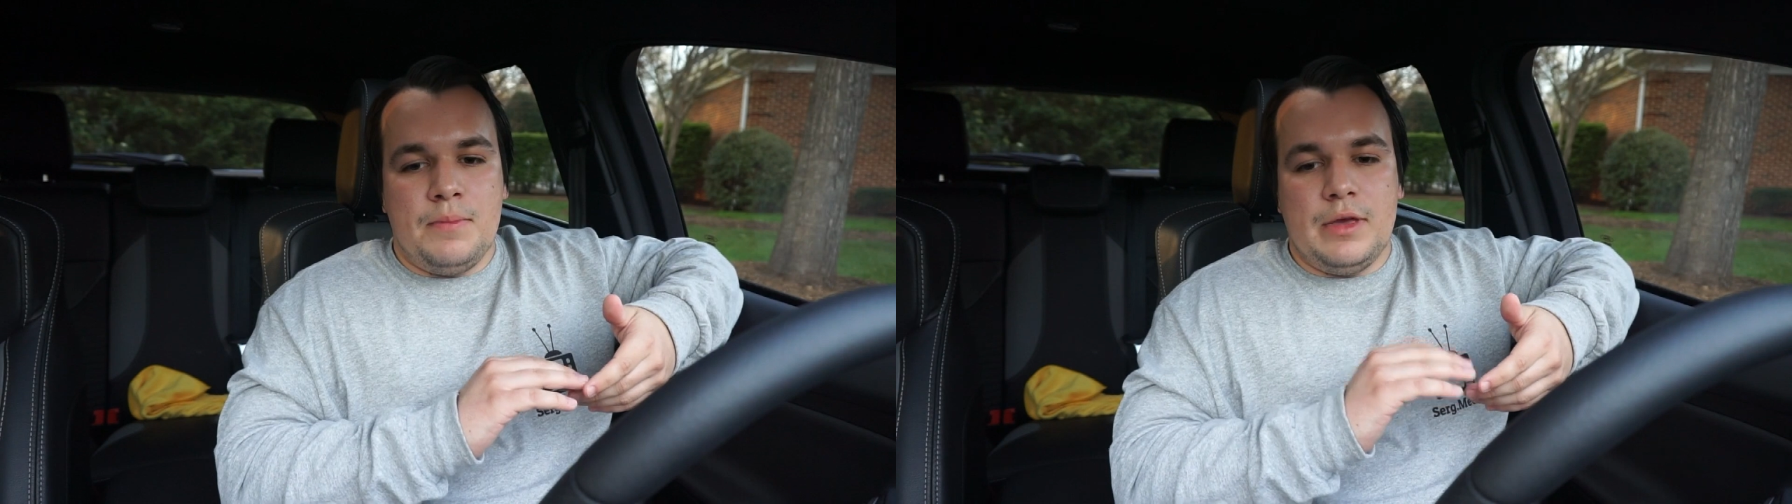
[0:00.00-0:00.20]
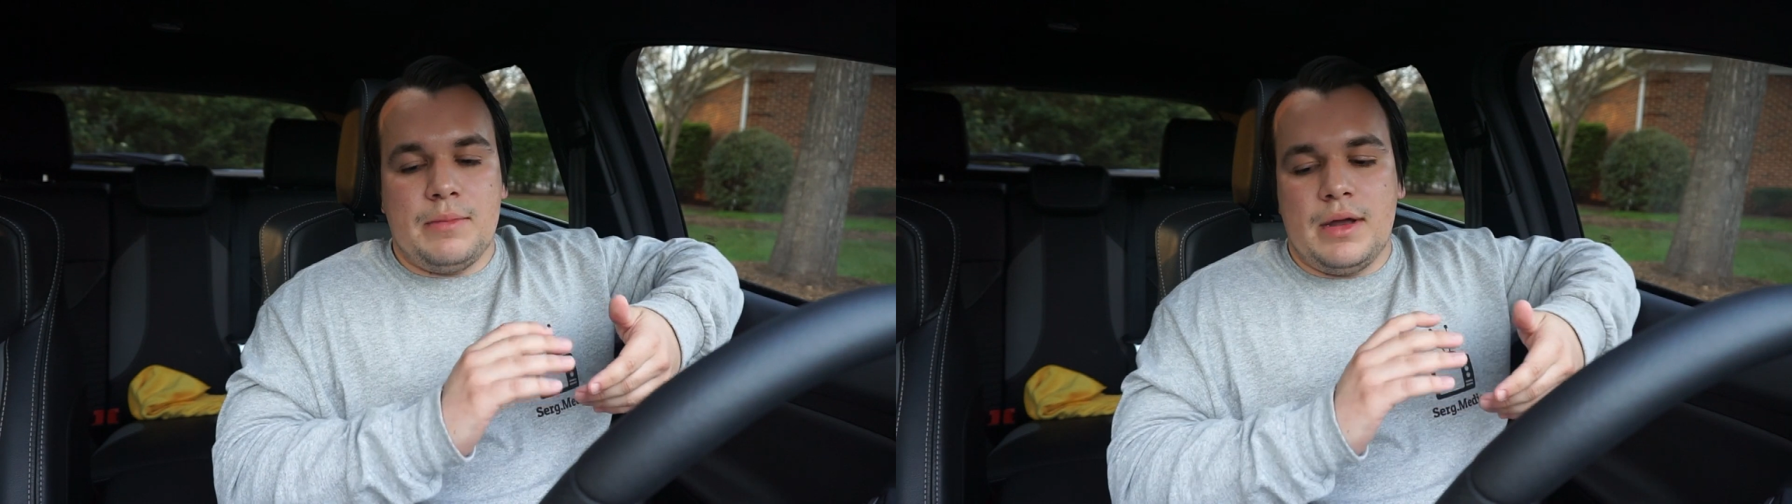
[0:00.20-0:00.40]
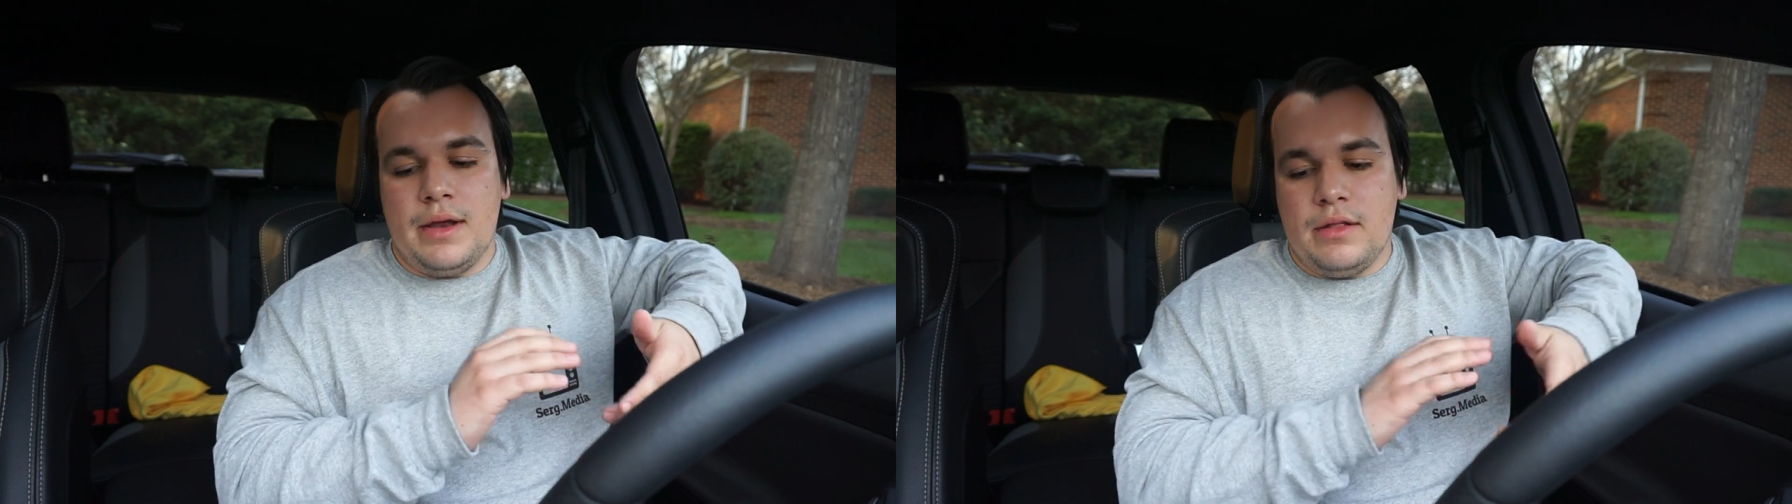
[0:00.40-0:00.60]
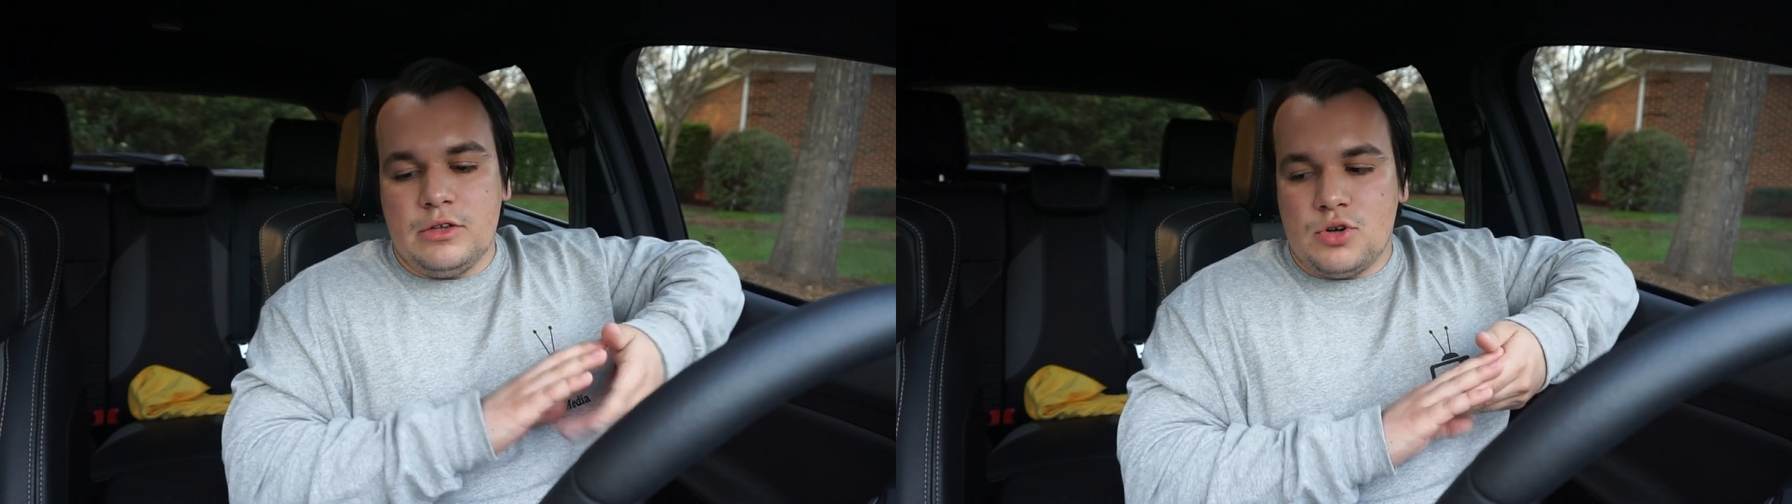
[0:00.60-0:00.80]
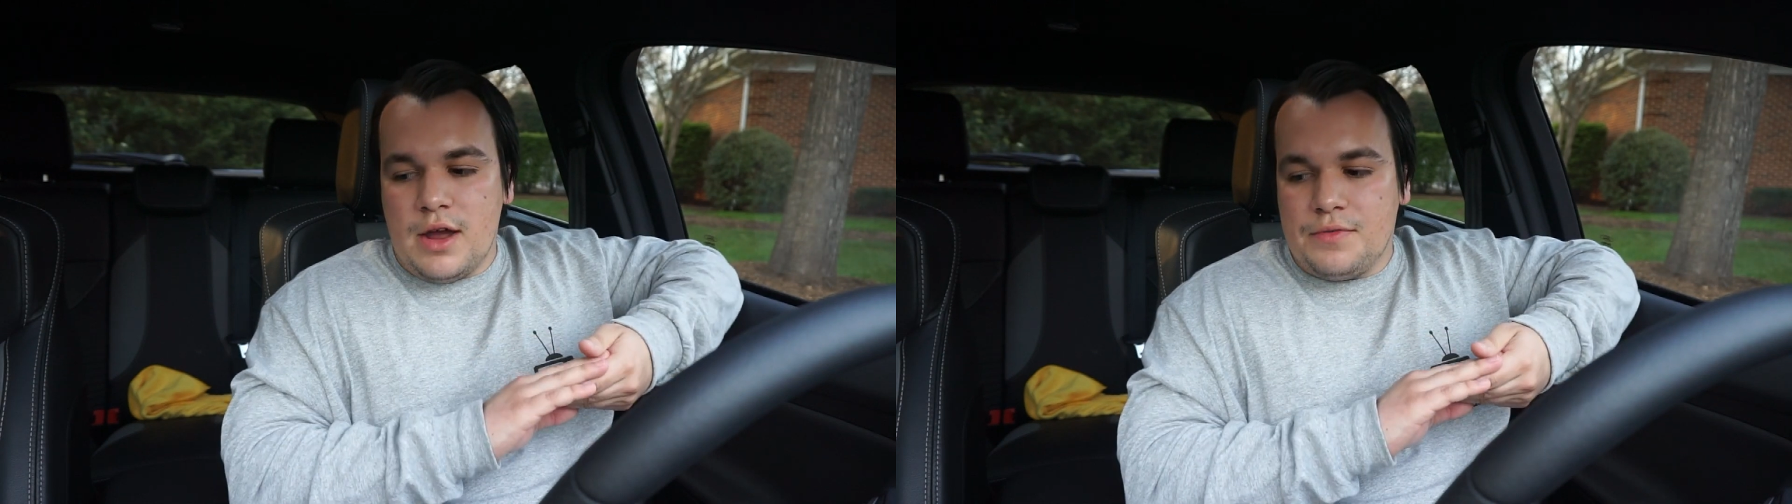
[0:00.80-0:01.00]
being my
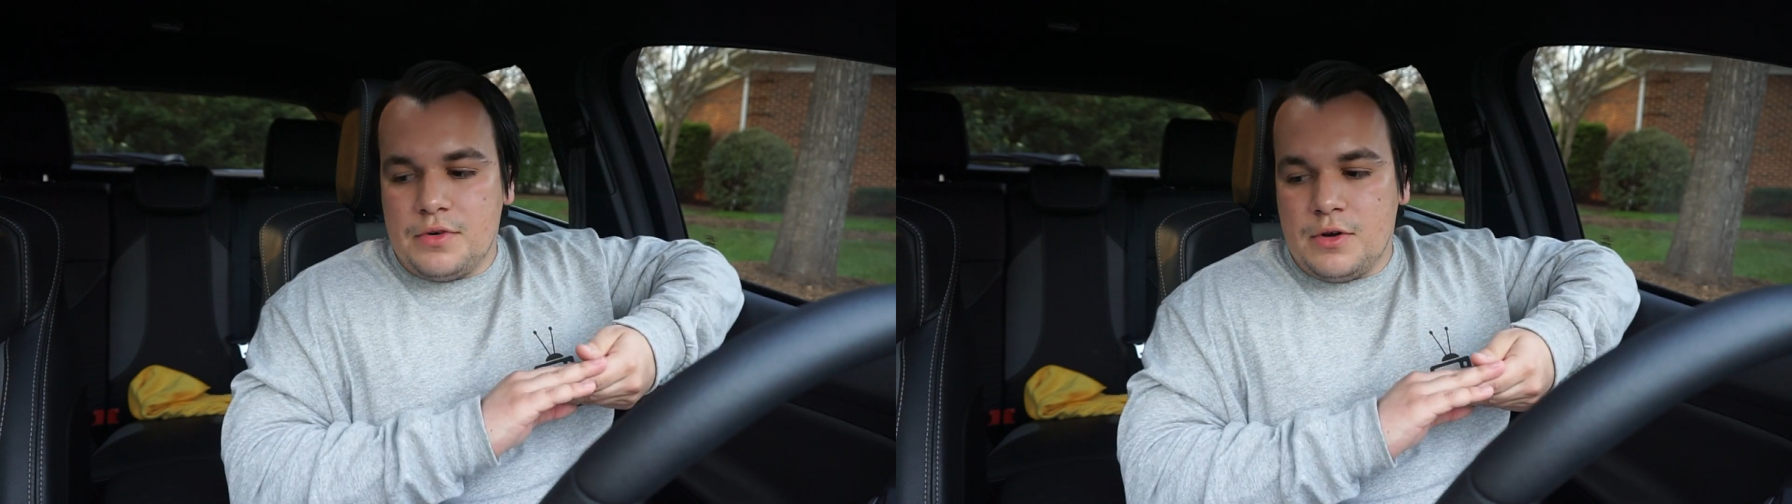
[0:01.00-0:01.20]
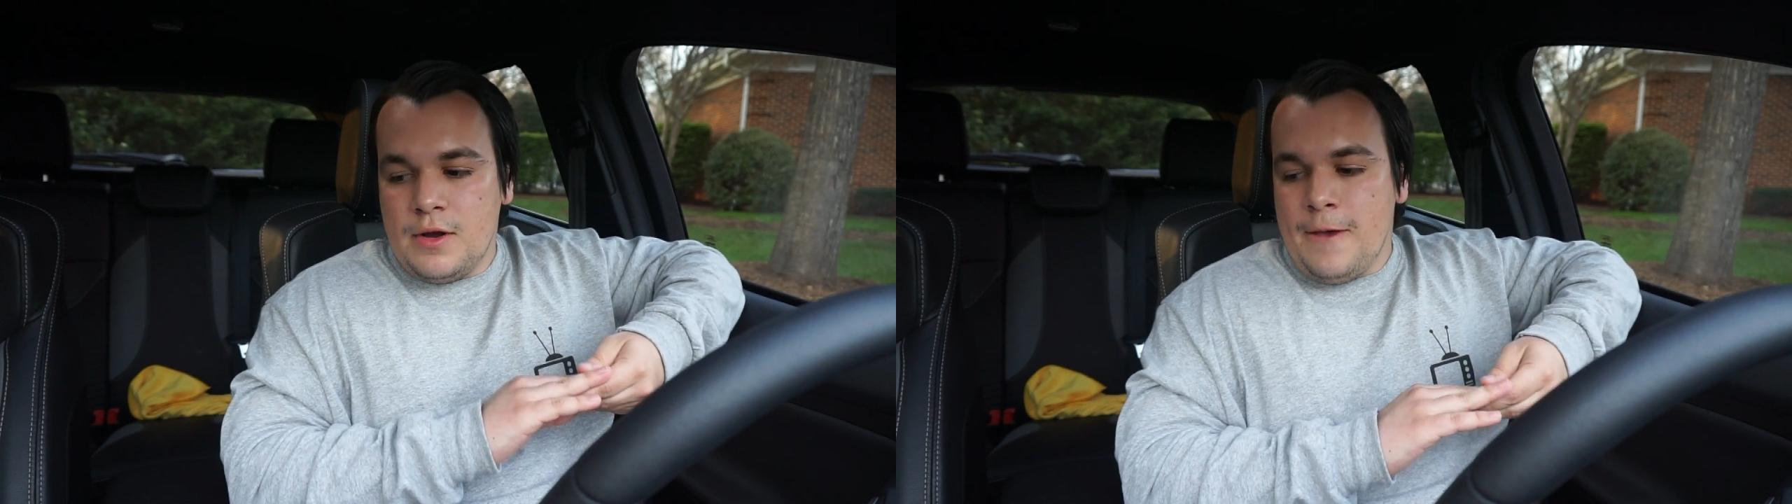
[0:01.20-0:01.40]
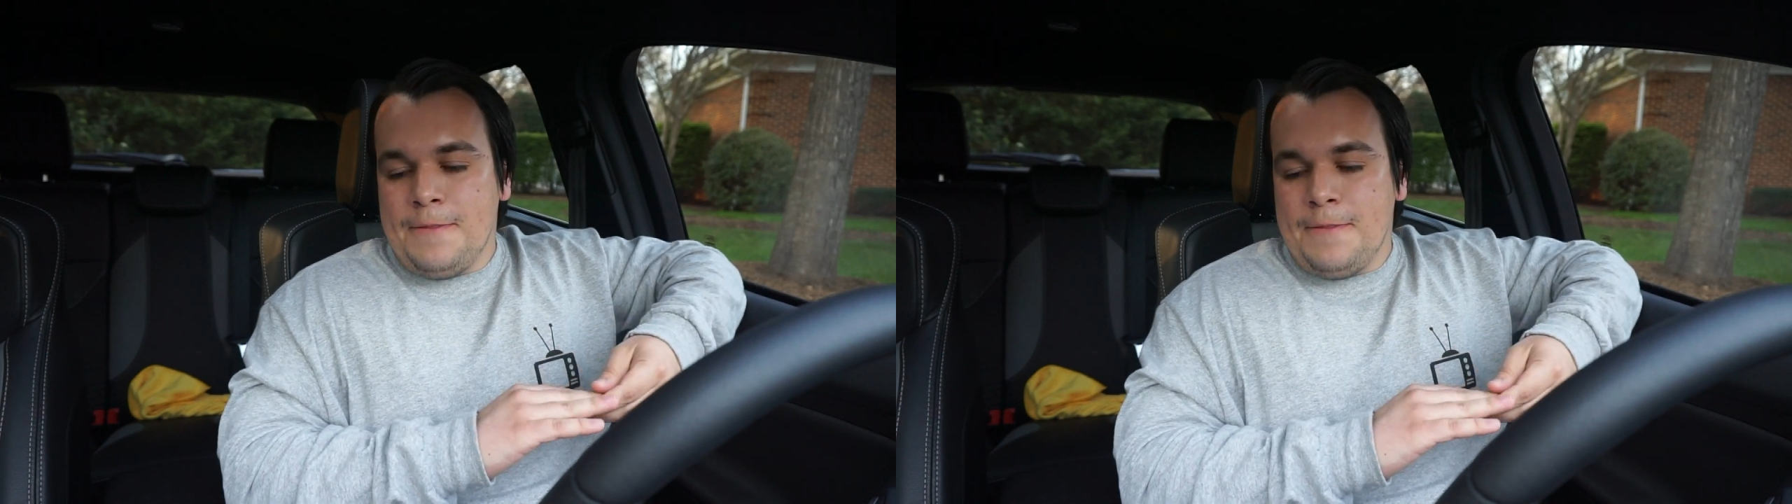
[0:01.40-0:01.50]
daily driver.